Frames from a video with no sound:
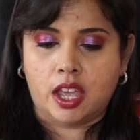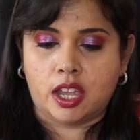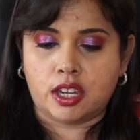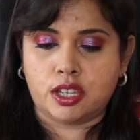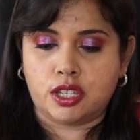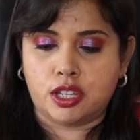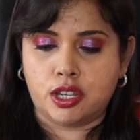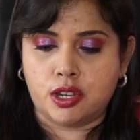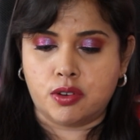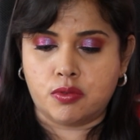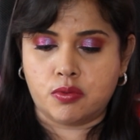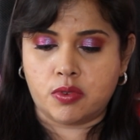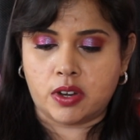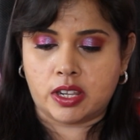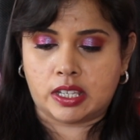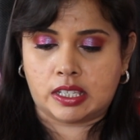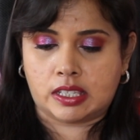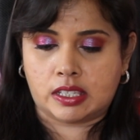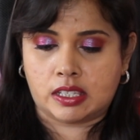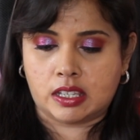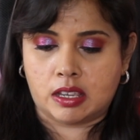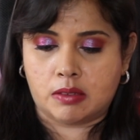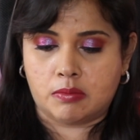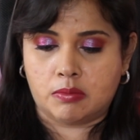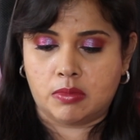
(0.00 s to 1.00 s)
and
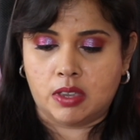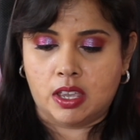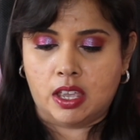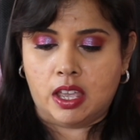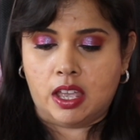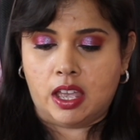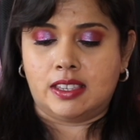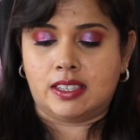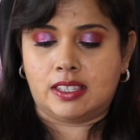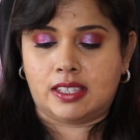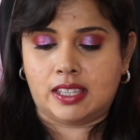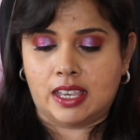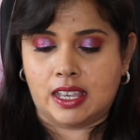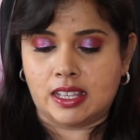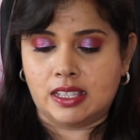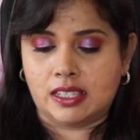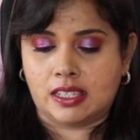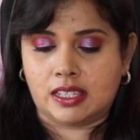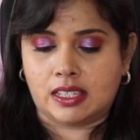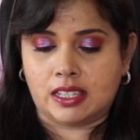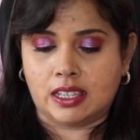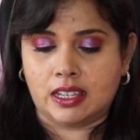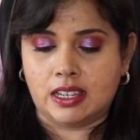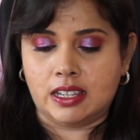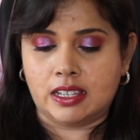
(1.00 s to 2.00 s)
Uresim,
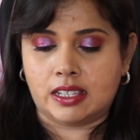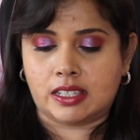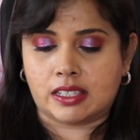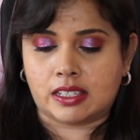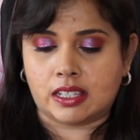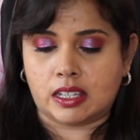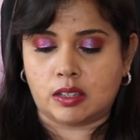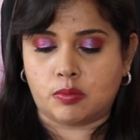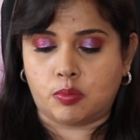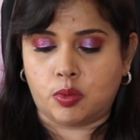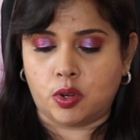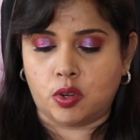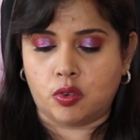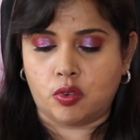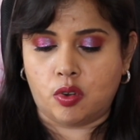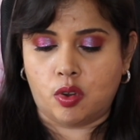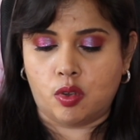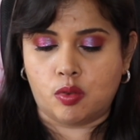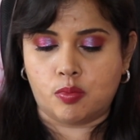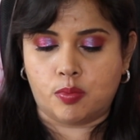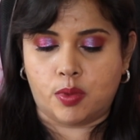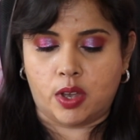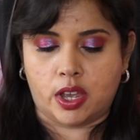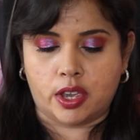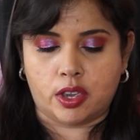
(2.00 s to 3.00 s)
Sensilis and
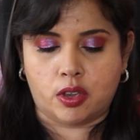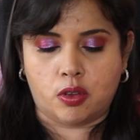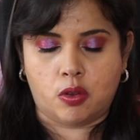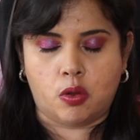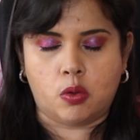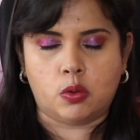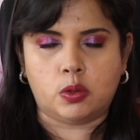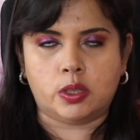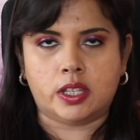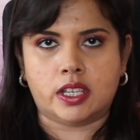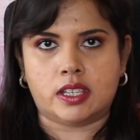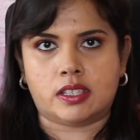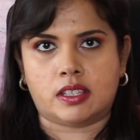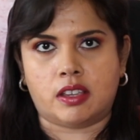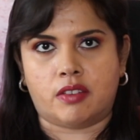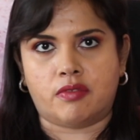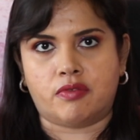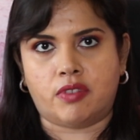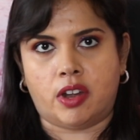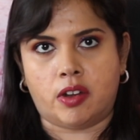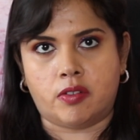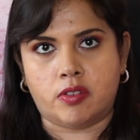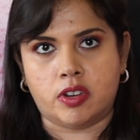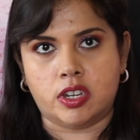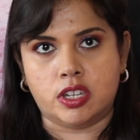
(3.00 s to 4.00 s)
Puro Bio. All these are
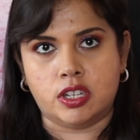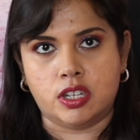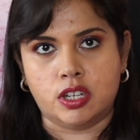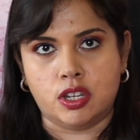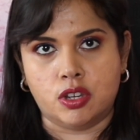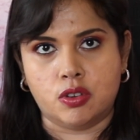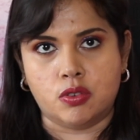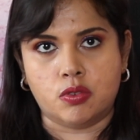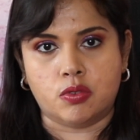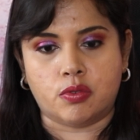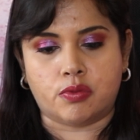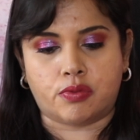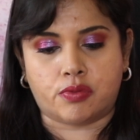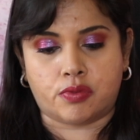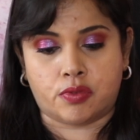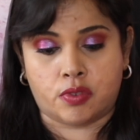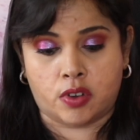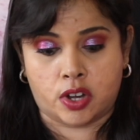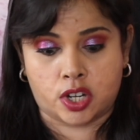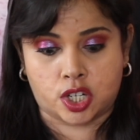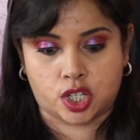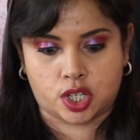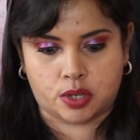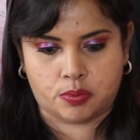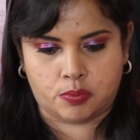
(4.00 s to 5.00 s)
very new,
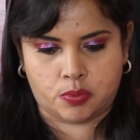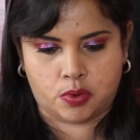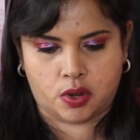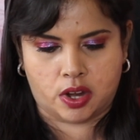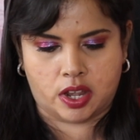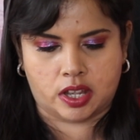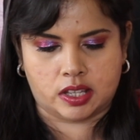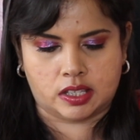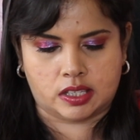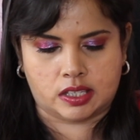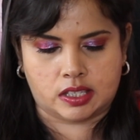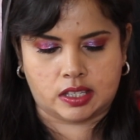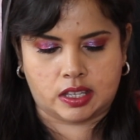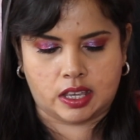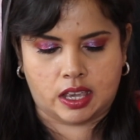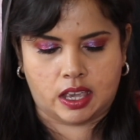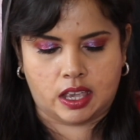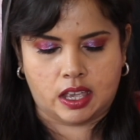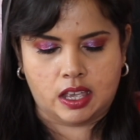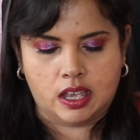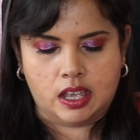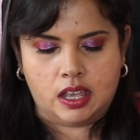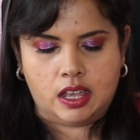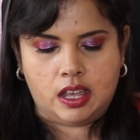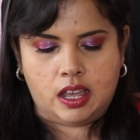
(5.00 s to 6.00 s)
fresh brands there.
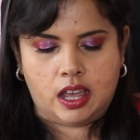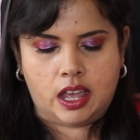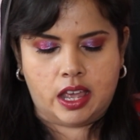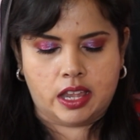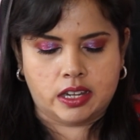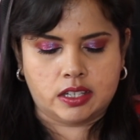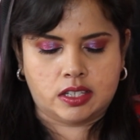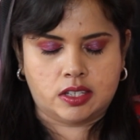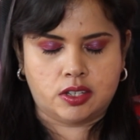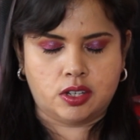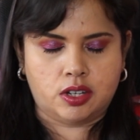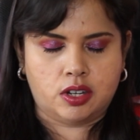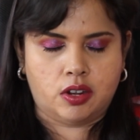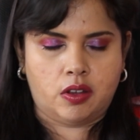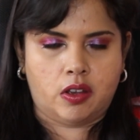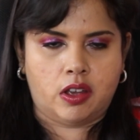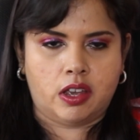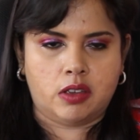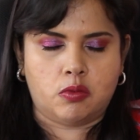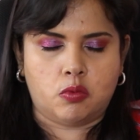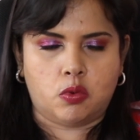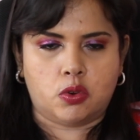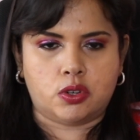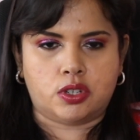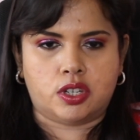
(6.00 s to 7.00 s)
And, you know,
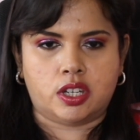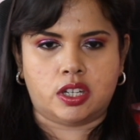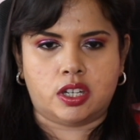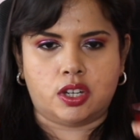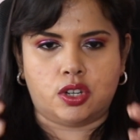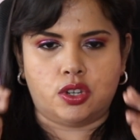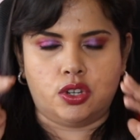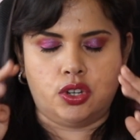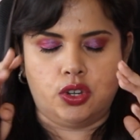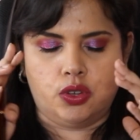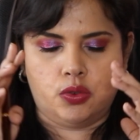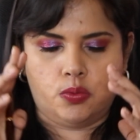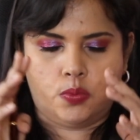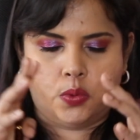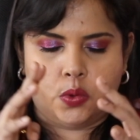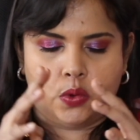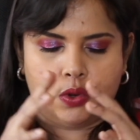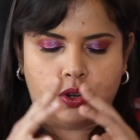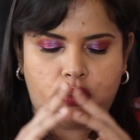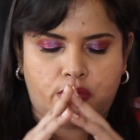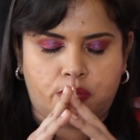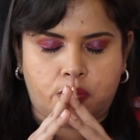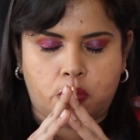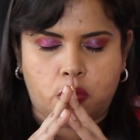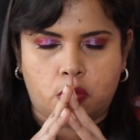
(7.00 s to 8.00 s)
I wanted a new pool
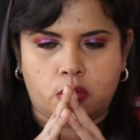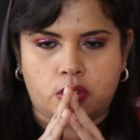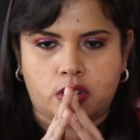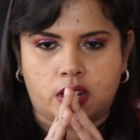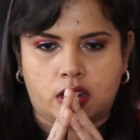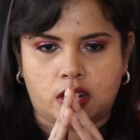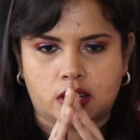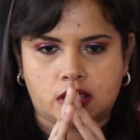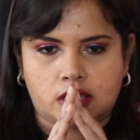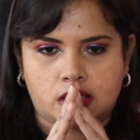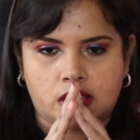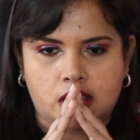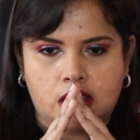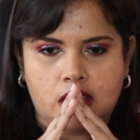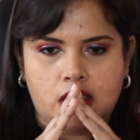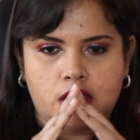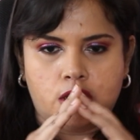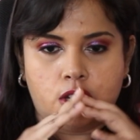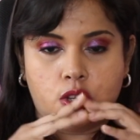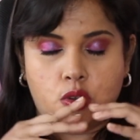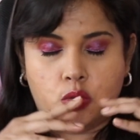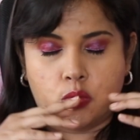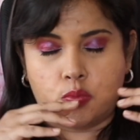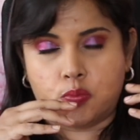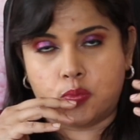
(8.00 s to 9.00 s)
of products,
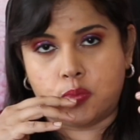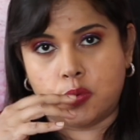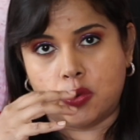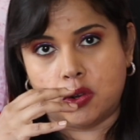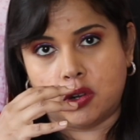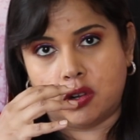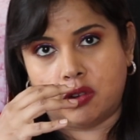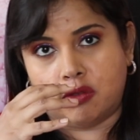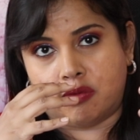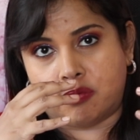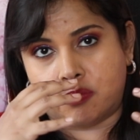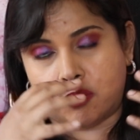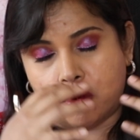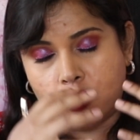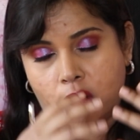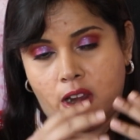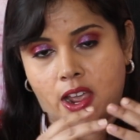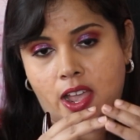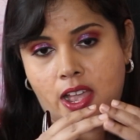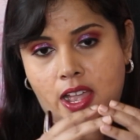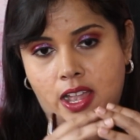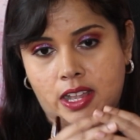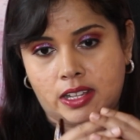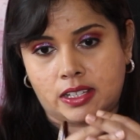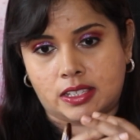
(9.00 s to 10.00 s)
new pool of
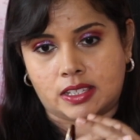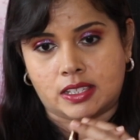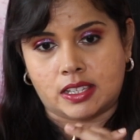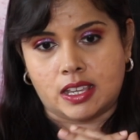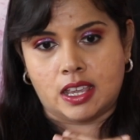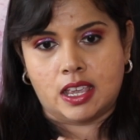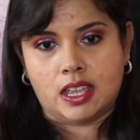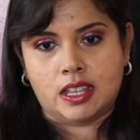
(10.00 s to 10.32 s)
brands